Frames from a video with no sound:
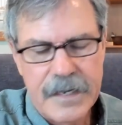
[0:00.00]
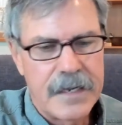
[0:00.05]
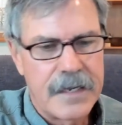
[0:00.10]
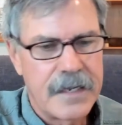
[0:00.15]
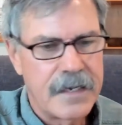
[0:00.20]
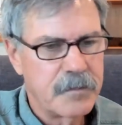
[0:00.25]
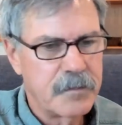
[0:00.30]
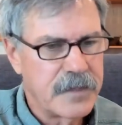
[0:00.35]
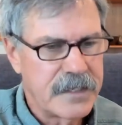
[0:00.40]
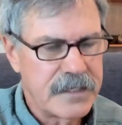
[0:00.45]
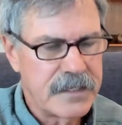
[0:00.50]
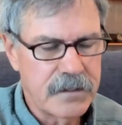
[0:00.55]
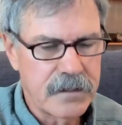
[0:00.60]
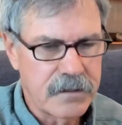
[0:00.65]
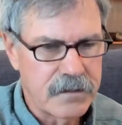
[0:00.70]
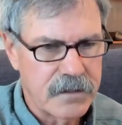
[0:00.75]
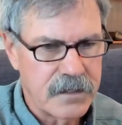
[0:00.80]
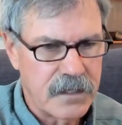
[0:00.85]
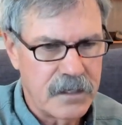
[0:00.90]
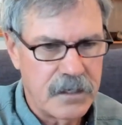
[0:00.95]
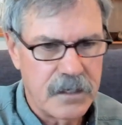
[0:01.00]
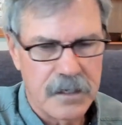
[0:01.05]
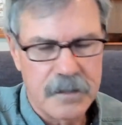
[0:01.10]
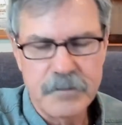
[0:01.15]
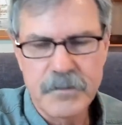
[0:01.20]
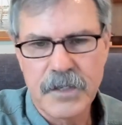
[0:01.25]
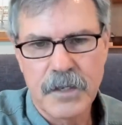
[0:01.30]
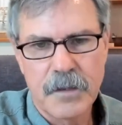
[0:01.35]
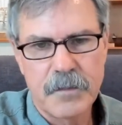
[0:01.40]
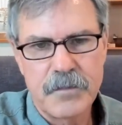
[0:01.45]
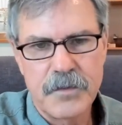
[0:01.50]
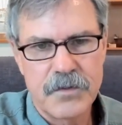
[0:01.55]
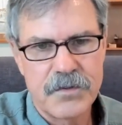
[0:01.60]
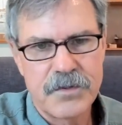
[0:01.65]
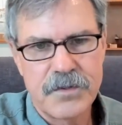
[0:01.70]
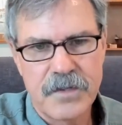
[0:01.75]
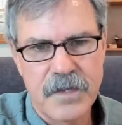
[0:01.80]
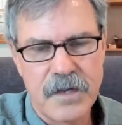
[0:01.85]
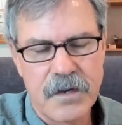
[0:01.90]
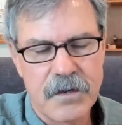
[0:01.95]
and it basically gums up your
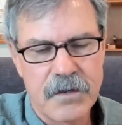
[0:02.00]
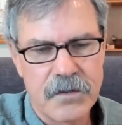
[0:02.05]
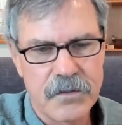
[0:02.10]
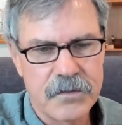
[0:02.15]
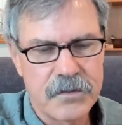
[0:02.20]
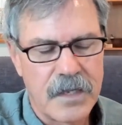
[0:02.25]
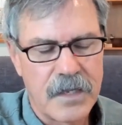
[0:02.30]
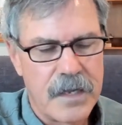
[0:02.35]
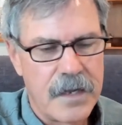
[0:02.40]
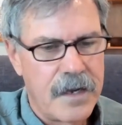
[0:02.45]
cells.